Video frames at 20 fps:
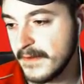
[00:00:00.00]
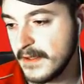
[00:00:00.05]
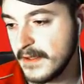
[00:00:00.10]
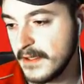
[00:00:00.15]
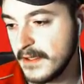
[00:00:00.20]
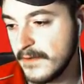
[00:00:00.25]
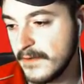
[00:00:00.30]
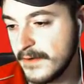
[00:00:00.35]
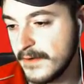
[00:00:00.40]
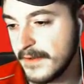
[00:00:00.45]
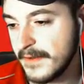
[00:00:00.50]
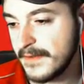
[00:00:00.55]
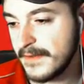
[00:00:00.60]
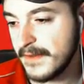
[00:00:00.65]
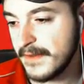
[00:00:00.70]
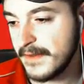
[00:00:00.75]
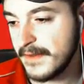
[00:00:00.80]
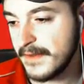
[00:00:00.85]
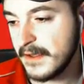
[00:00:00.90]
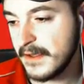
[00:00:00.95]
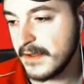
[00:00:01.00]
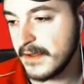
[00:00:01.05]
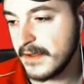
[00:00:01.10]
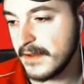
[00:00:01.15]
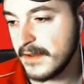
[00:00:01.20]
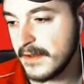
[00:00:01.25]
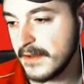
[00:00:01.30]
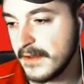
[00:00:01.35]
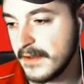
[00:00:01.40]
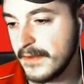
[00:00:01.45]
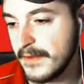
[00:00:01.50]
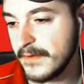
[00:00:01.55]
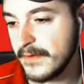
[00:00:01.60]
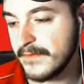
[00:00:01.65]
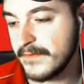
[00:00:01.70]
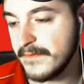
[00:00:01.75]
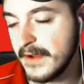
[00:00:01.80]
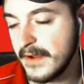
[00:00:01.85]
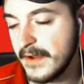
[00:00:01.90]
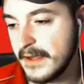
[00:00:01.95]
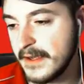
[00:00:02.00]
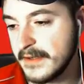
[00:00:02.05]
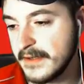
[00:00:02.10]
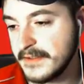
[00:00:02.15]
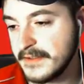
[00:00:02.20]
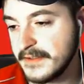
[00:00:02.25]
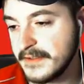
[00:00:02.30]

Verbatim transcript: And I think we're fine actually.